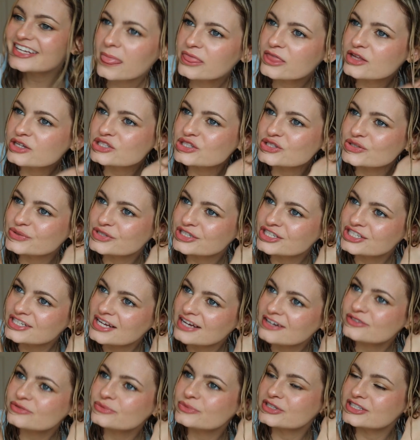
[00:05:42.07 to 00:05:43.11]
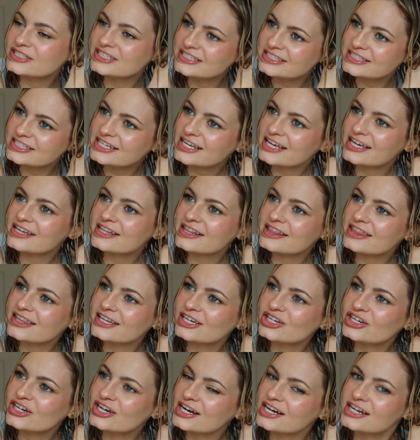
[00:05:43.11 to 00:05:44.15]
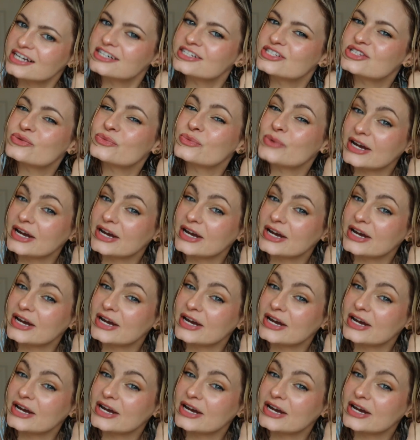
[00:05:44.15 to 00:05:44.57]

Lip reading: The squish sound will indicate that your hair is